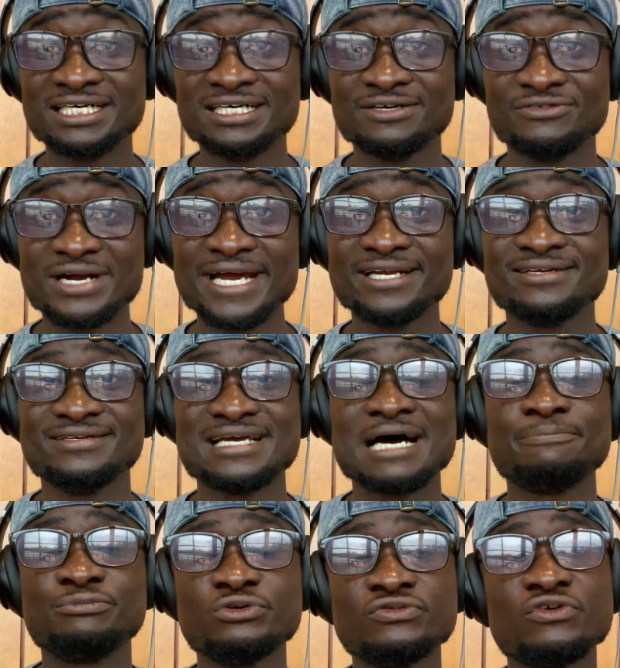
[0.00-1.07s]
right, the
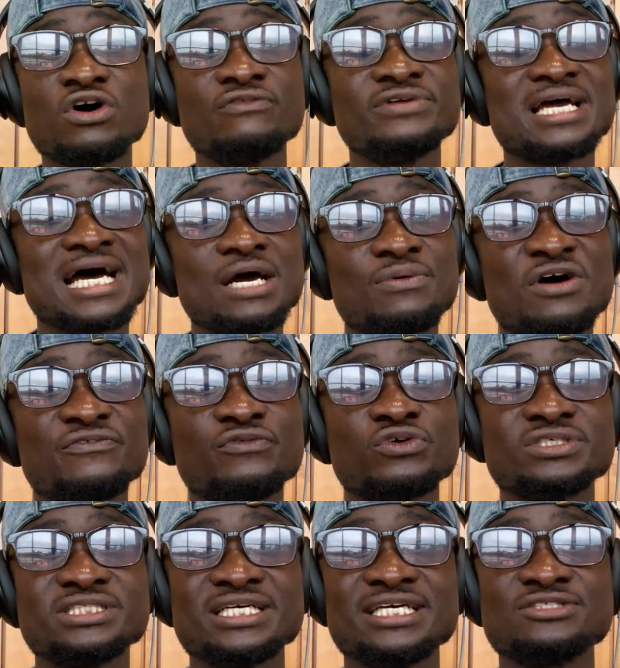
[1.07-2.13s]
approval of the
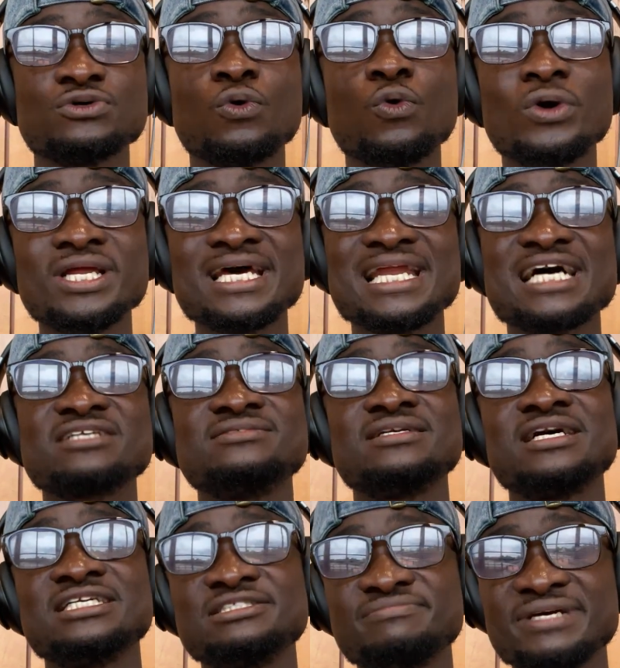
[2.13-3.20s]
I-140 is only an
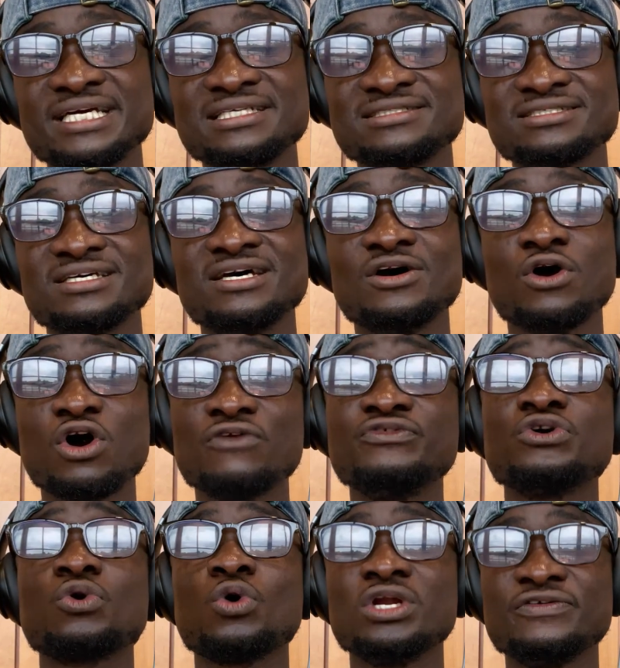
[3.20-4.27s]
acknowledgement of
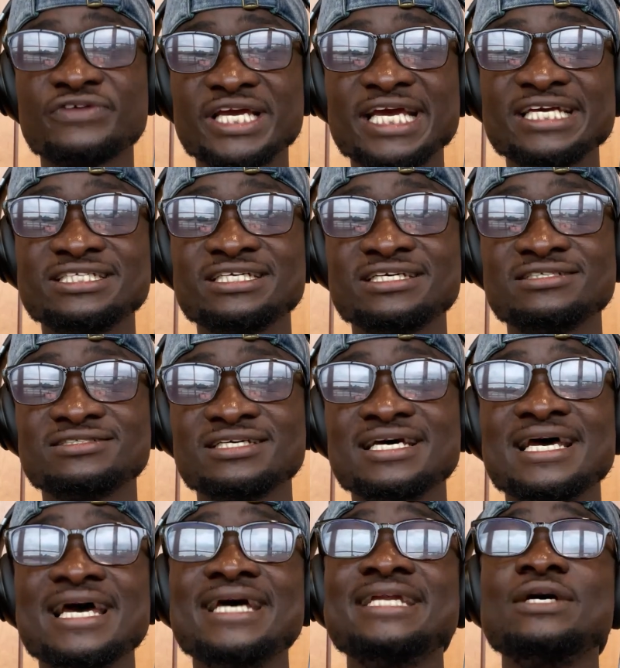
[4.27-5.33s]
your qualifications
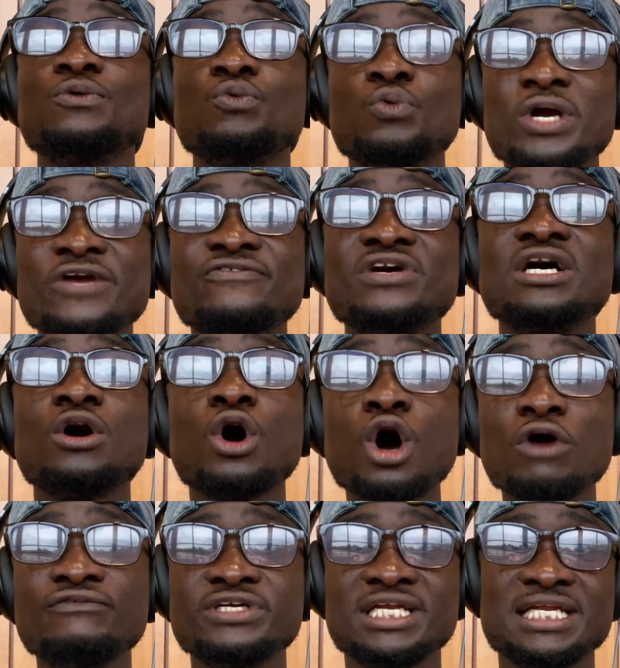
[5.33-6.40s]
and the waiver
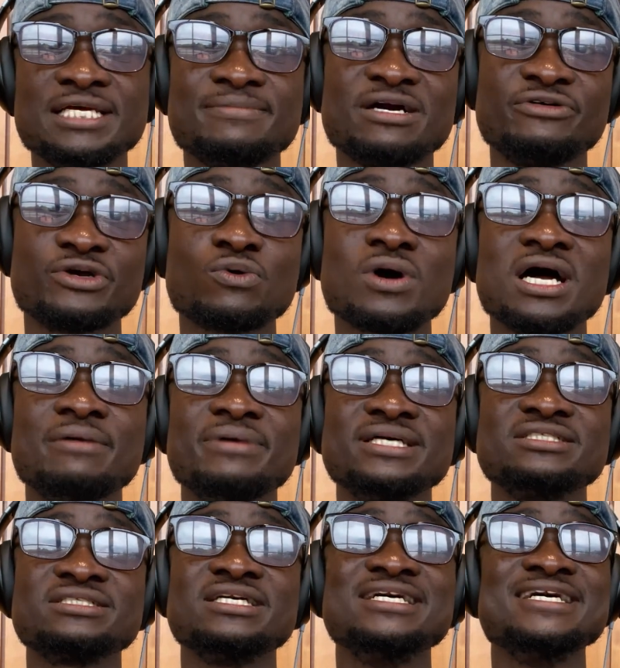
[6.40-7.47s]
of the labor
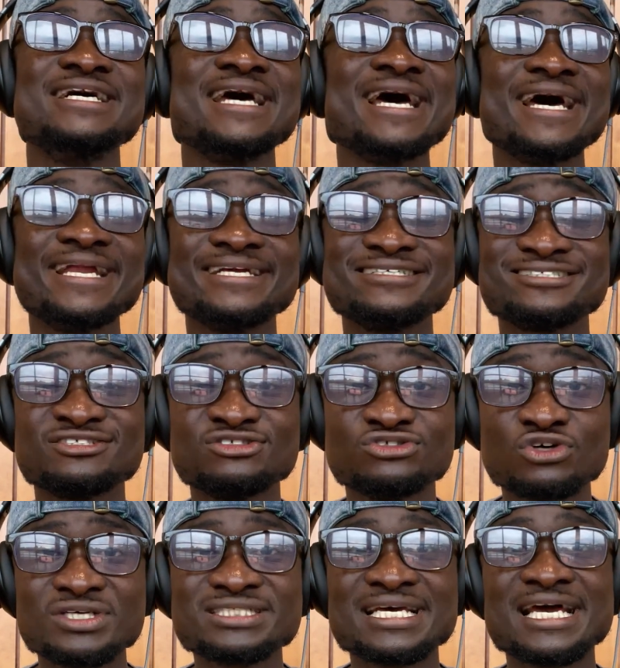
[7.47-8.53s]
requirement, and it is
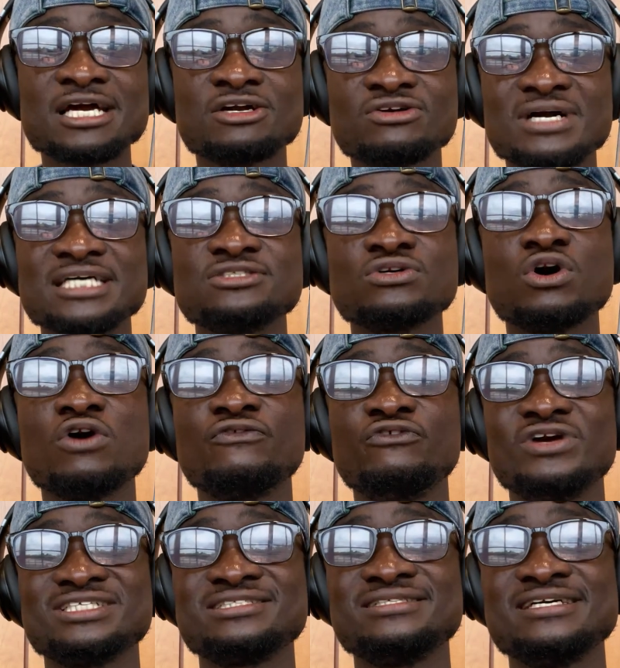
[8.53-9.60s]
not a grant of
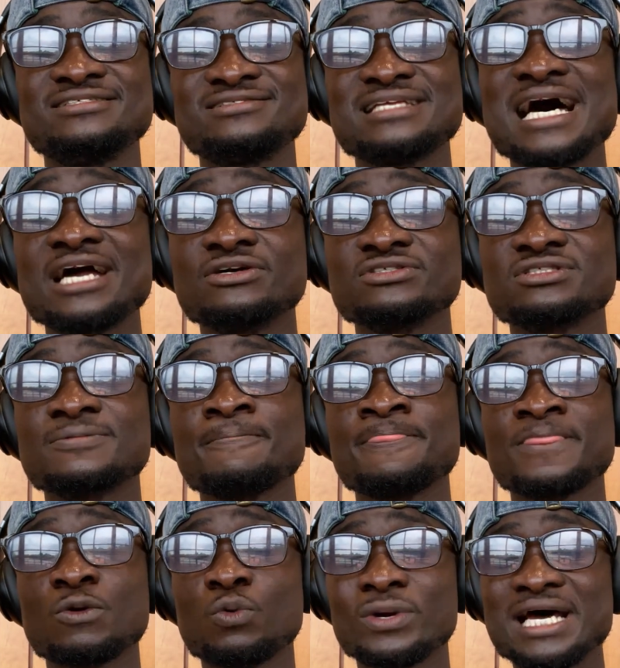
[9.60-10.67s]
resident status.
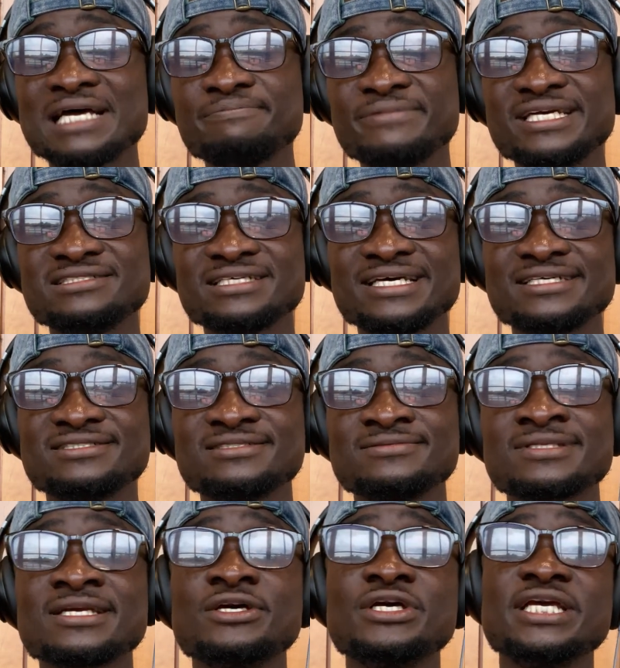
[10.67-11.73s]
What that means is,
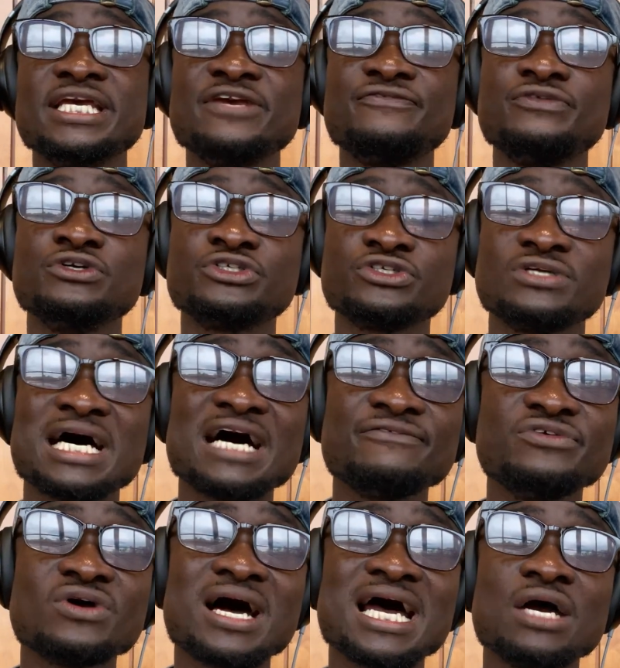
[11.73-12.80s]
if you should
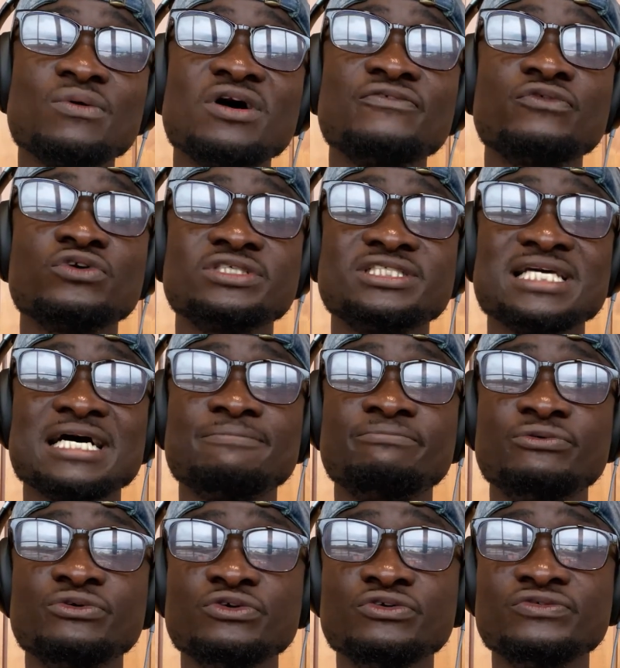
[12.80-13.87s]
have your I-140
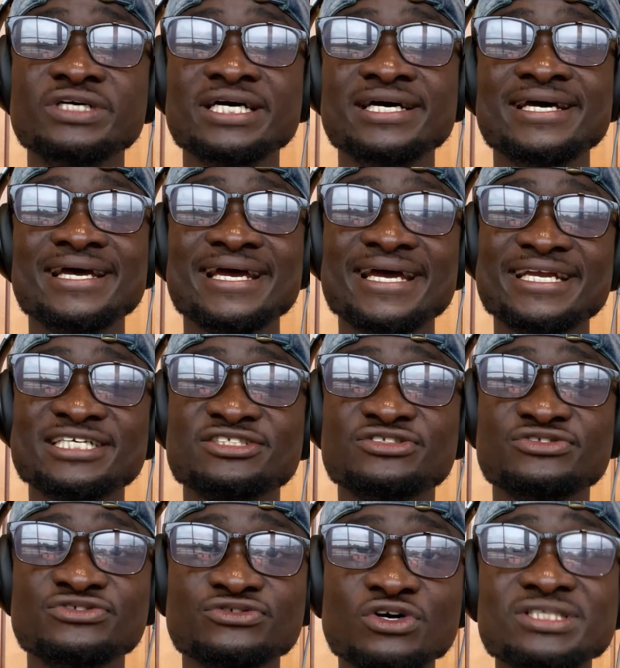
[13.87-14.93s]
approved, it is
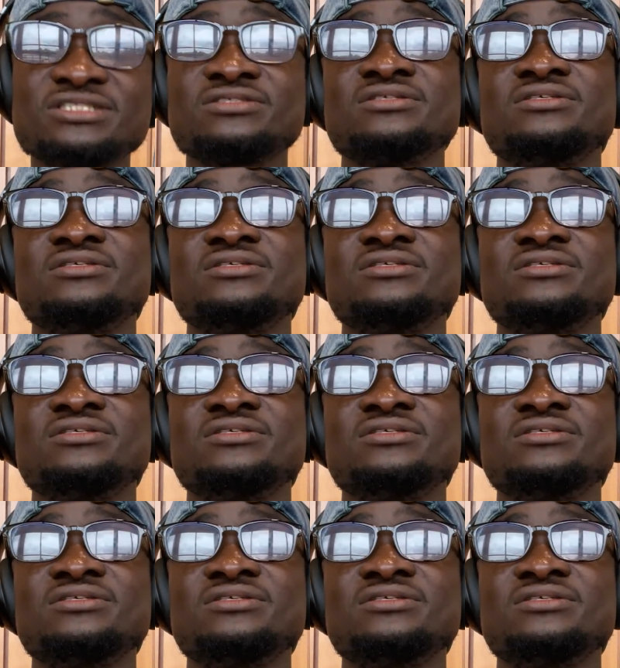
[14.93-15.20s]
not